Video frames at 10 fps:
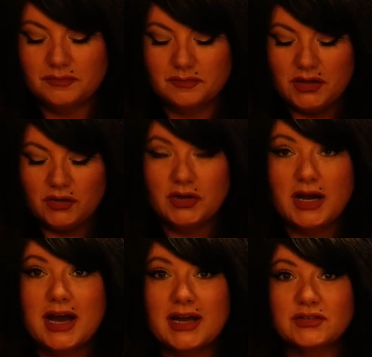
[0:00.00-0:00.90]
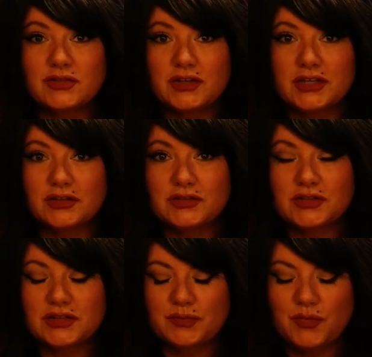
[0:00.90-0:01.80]
That your guides are here
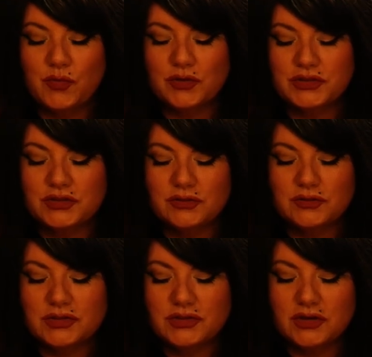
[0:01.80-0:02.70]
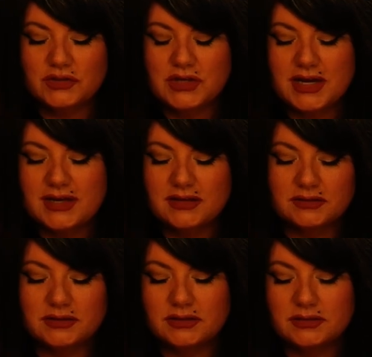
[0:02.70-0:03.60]
to support you, Star
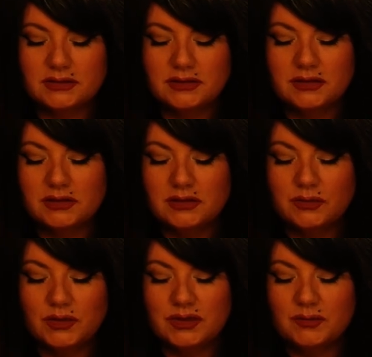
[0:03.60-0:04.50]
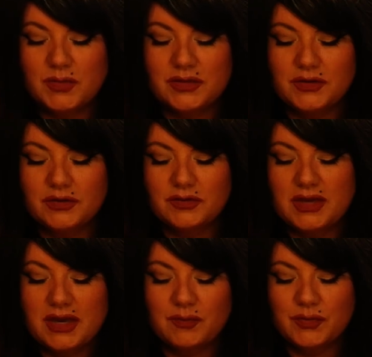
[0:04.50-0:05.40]
Child. With the Mother,
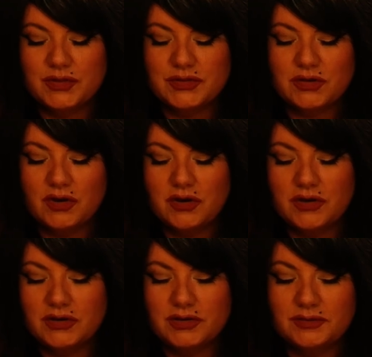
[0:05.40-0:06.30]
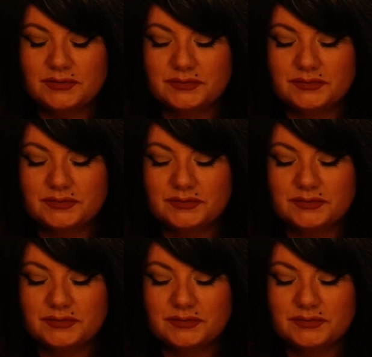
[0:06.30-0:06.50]
the Empress card.